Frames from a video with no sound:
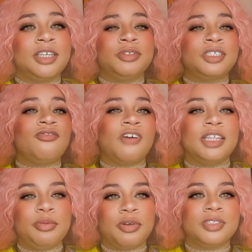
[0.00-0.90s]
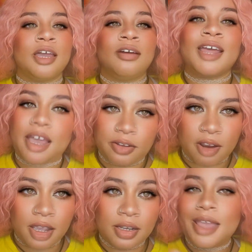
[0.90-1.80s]
When she finally broke down, I
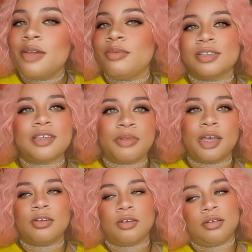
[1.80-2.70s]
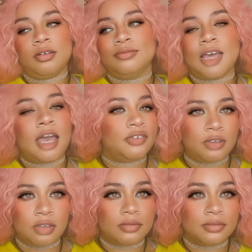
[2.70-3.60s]
cried, because I'm like, girl, I feel you.